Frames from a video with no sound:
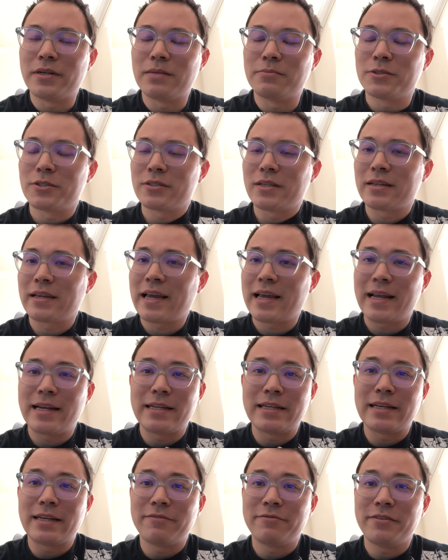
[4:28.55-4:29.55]
I'm just like, can I
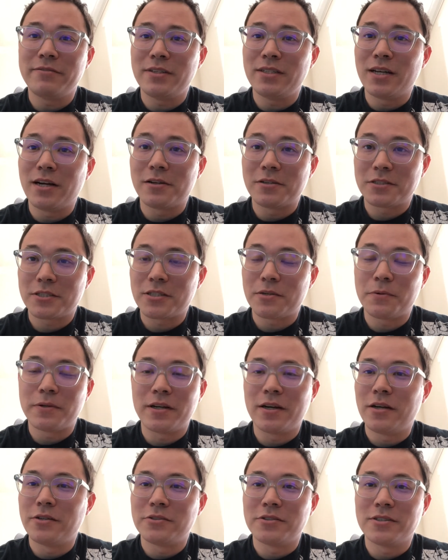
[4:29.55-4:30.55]
get fifty dollars to one
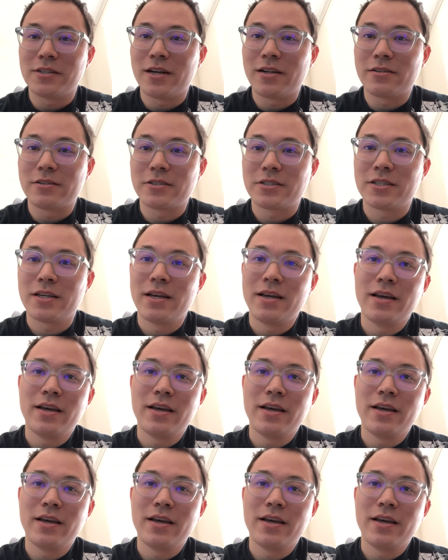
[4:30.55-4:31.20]
hundred dollars?